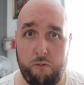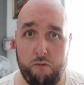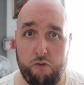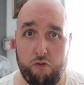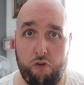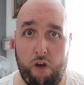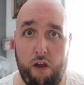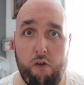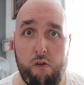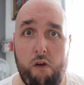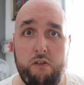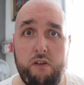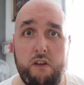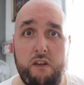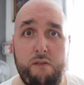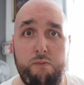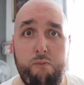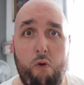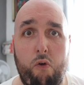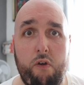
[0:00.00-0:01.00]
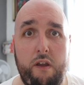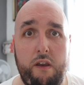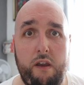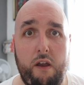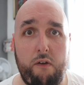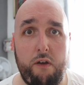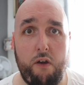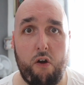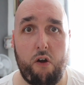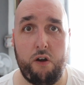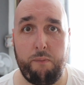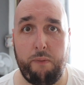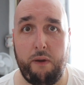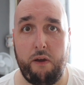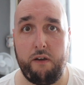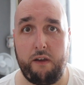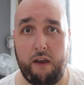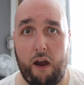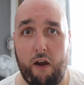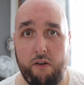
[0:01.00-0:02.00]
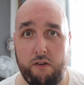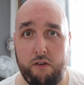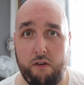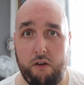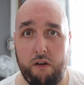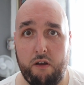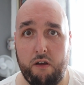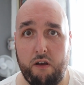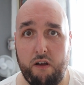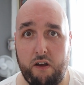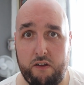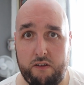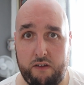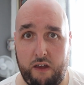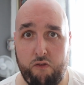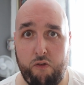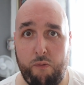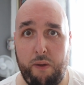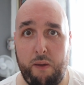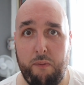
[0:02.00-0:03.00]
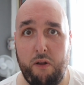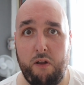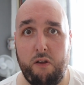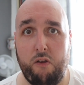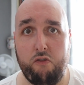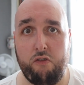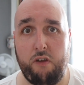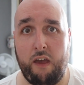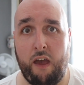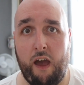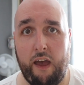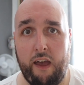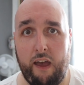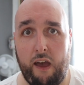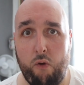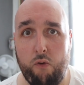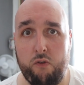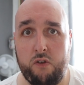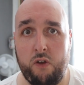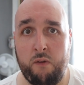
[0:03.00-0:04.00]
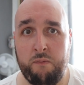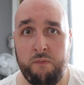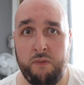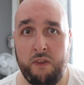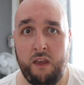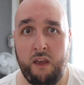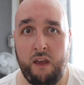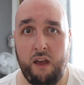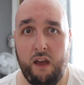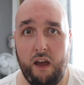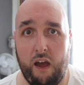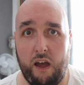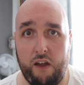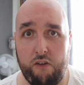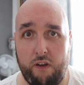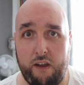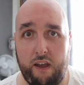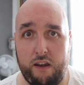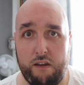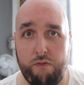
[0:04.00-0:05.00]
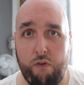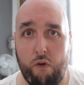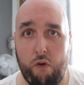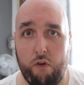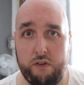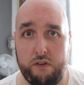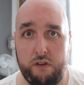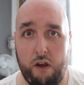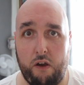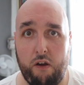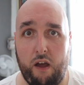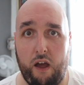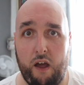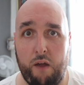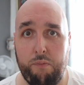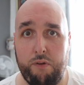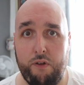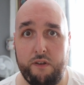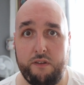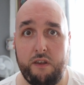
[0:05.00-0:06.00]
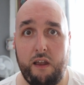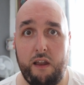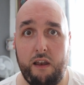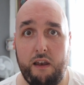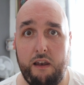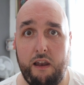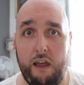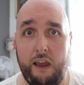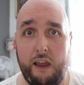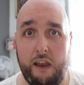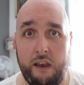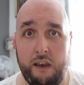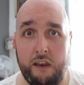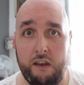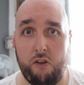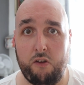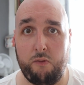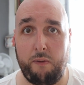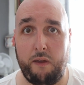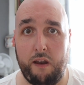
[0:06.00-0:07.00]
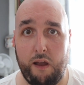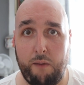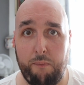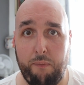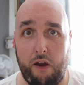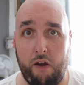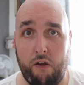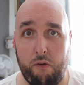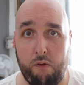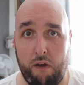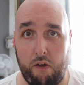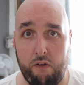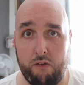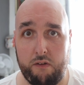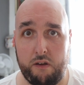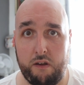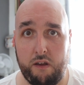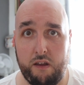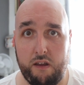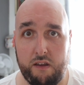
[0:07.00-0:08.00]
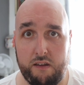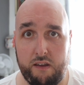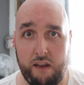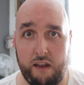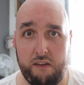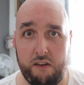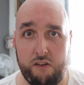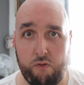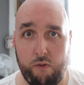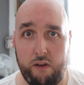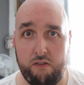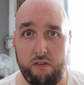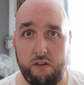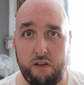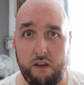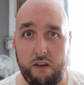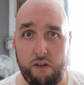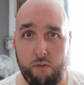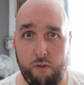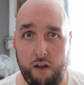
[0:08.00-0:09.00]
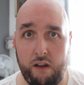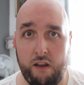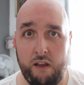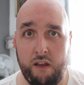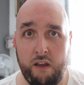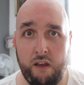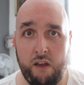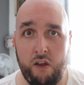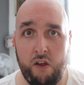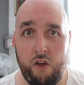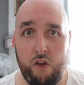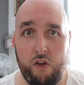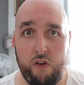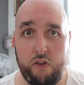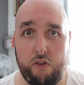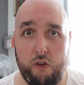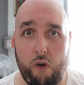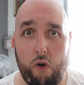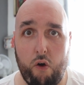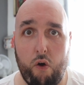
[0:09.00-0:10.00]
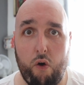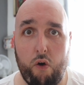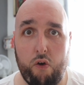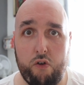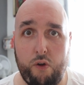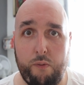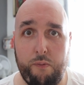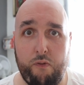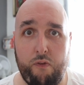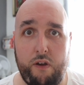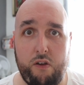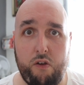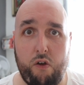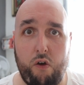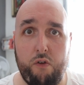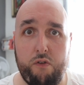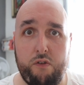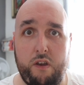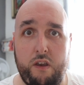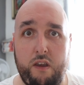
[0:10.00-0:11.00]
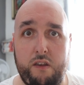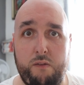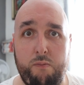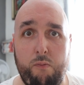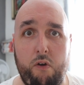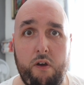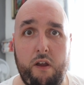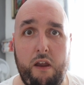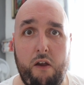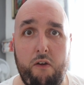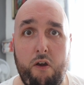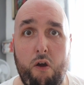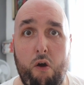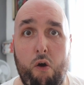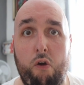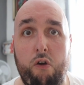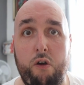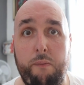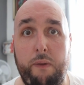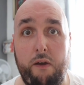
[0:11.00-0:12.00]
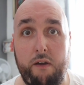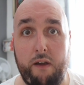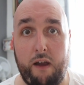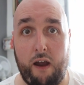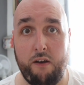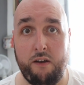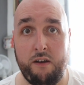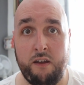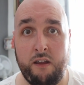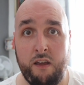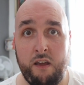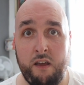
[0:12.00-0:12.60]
try to go to the smoking area or the beer garden, because that's where people usually hang out, and try to get the photos there. And plus lighting does be a lot better around that situation as well. So don't be afraid to go to the smoking area or the beer garden,